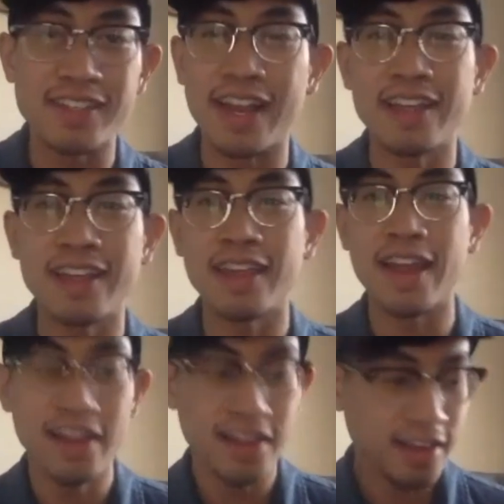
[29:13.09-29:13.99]
And I think
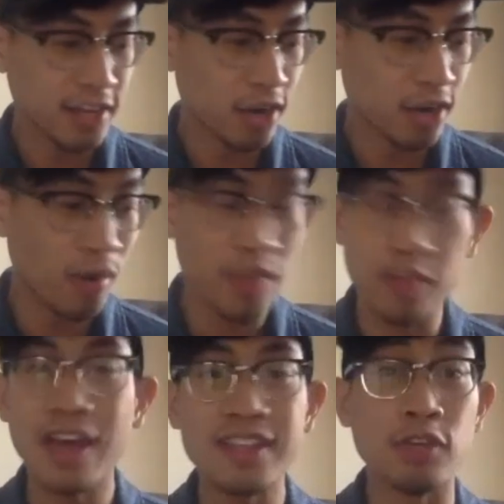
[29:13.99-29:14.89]
that,
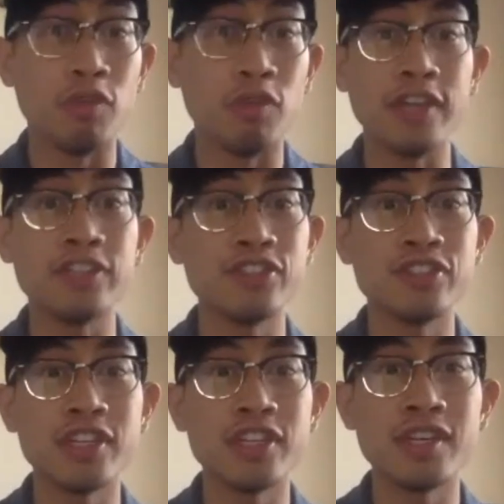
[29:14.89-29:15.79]
whether that's in
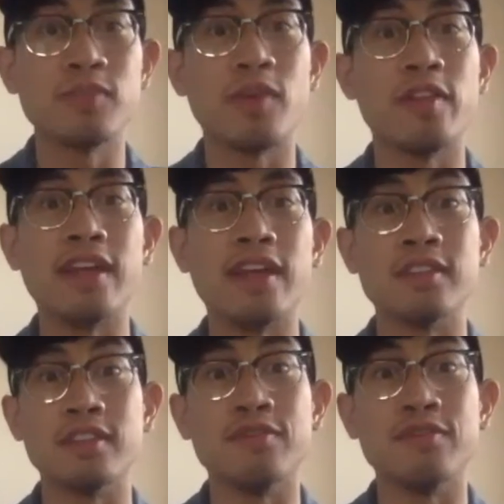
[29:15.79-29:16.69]
relationships, whether
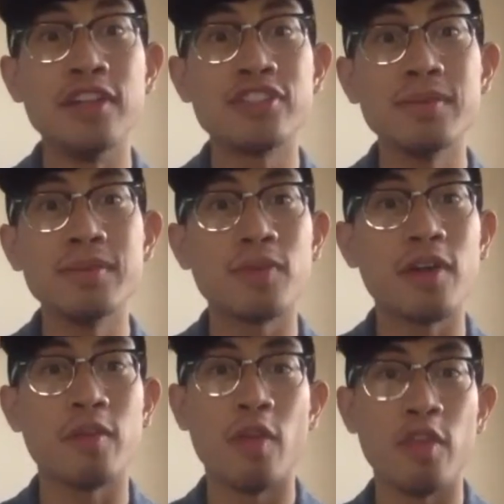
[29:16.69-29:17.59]
that's in friendships,
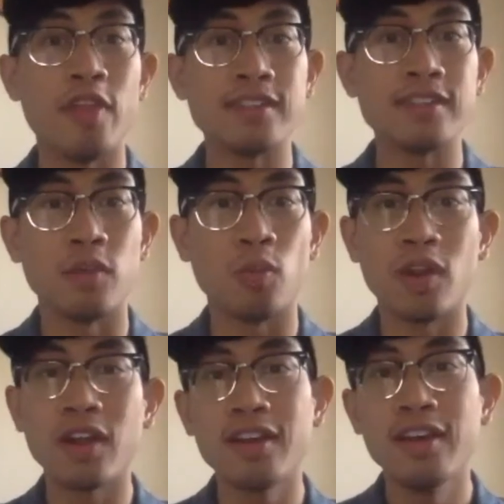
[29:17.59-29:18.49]
whether that's in
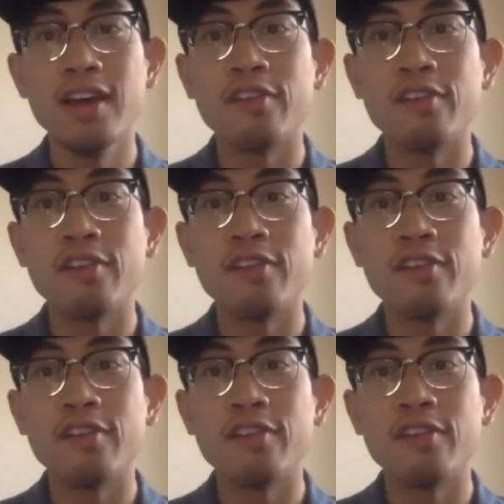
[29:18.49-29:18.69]
work,